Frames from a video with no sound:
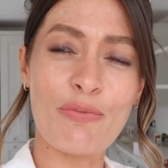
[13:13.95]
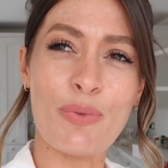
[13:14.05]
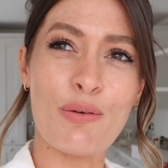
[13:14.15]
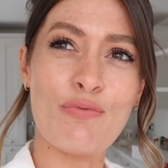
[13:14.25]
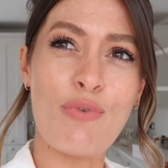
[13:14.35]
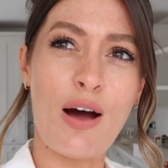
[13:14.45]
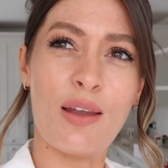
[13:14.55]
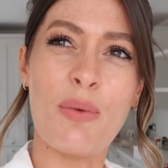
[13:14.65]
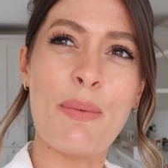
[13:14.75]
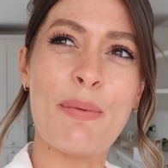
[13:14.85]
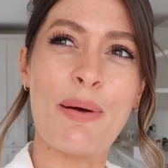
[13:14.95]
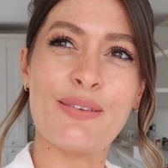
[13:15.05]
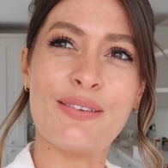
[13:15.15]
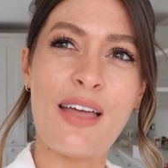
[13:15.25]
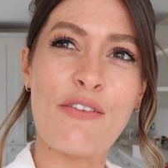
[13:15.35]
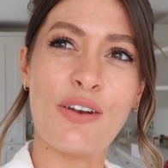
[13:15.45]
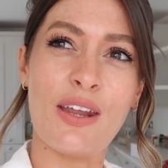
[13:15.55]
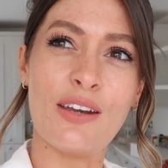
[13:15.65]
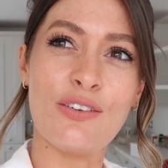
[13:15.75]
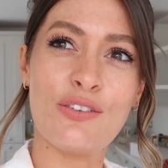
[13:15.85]
from the run, maybe about
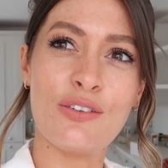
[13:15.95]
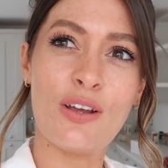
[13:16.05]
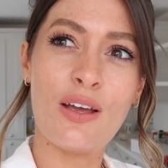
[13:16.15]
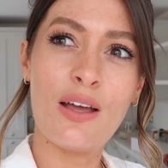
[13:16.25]
seven-ish